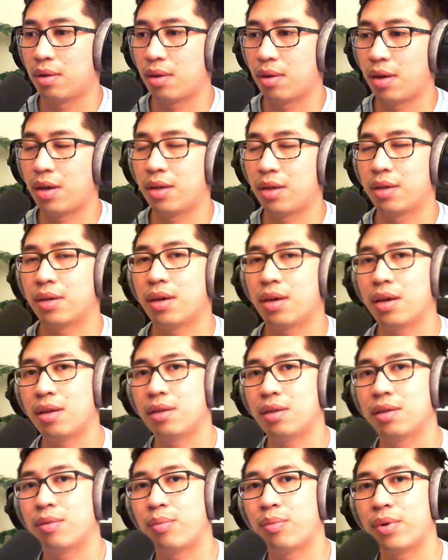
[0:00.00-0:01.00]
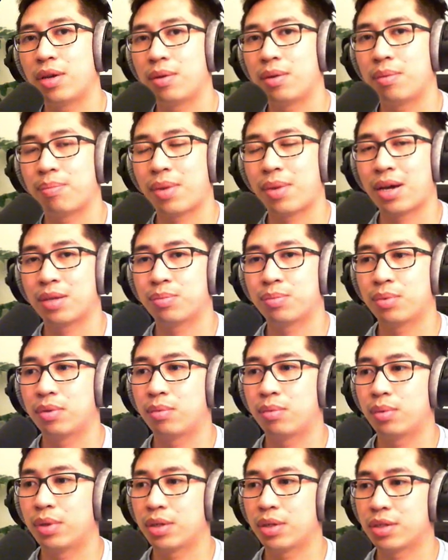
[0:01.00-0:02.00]
And again, the way Passport
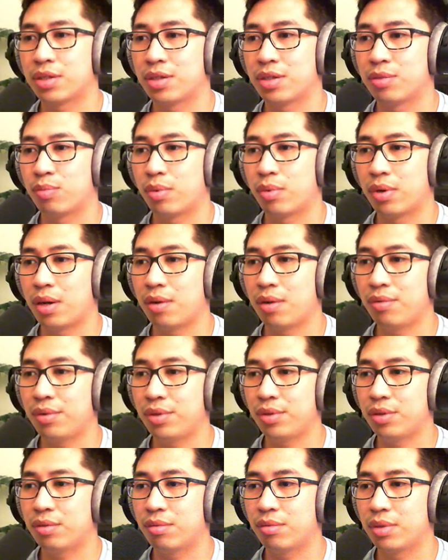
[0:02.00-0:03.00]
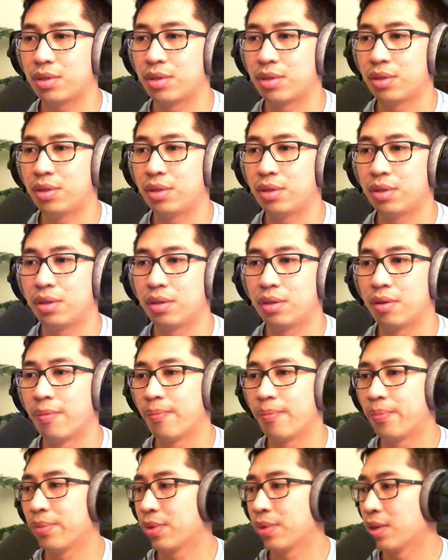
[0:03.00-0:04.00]
works is whatever you return
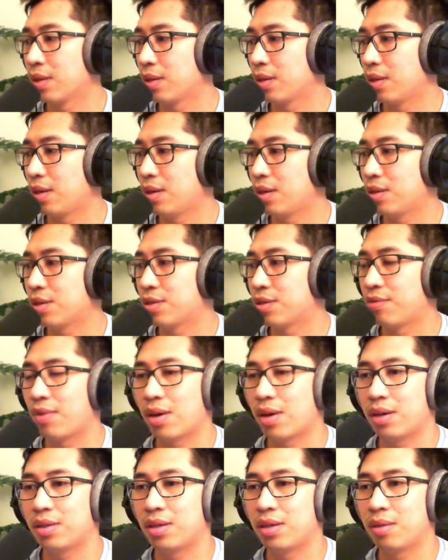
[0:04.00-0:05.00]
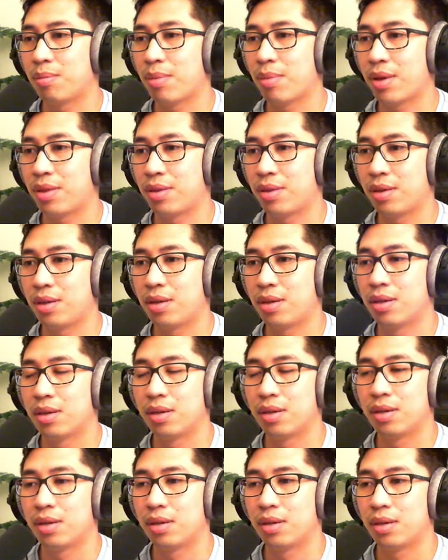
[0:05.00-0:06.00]
in this validate method
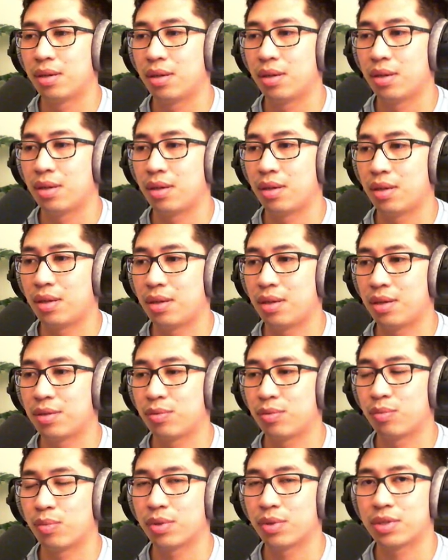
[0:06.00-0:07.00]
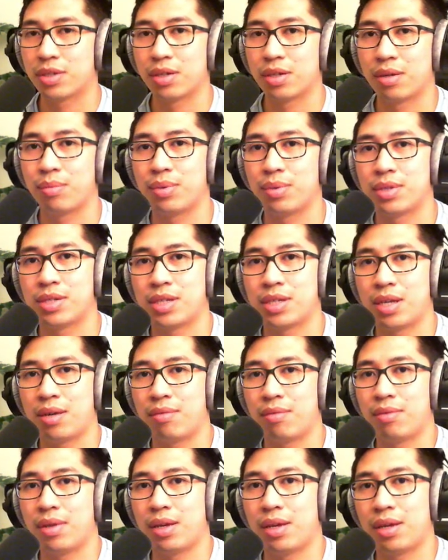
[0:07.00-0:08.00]
is what's going to be
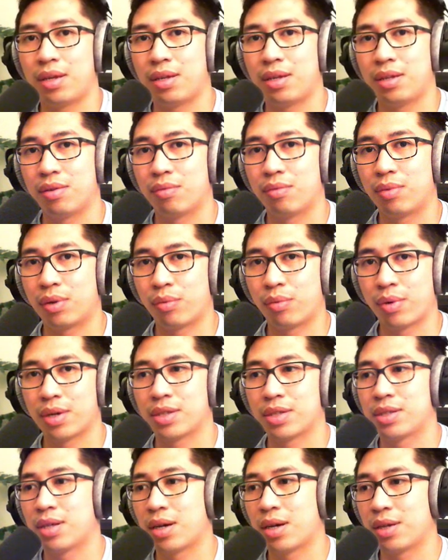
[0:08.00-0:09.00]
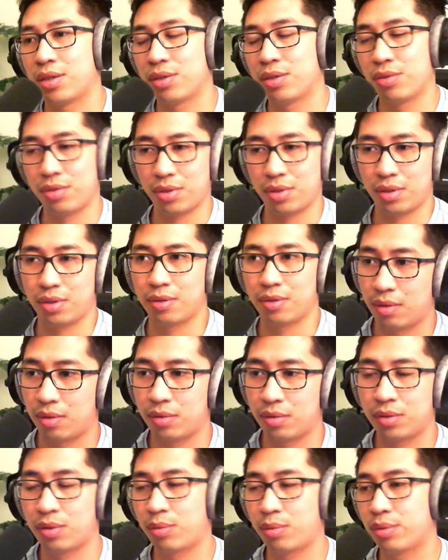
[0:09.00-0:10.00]
saved in request.user.
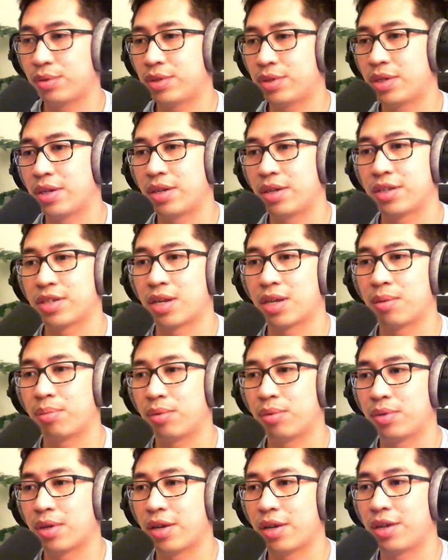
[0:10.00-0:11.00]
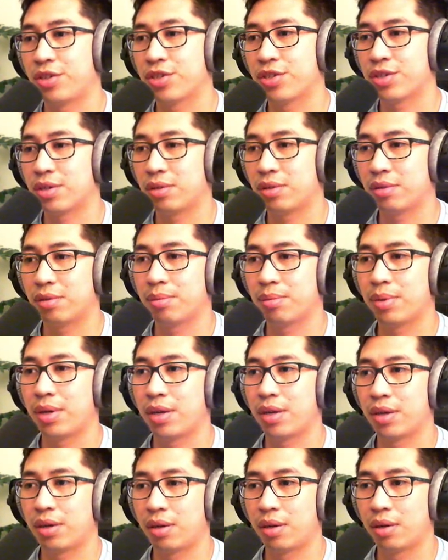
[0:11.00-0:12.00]
So we'll see an example of that in just a little bit
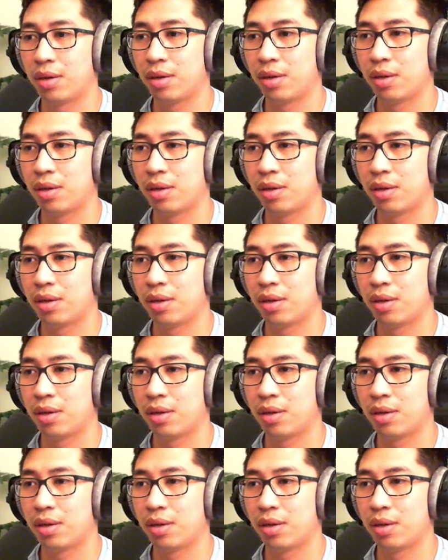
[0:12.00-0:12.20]
here.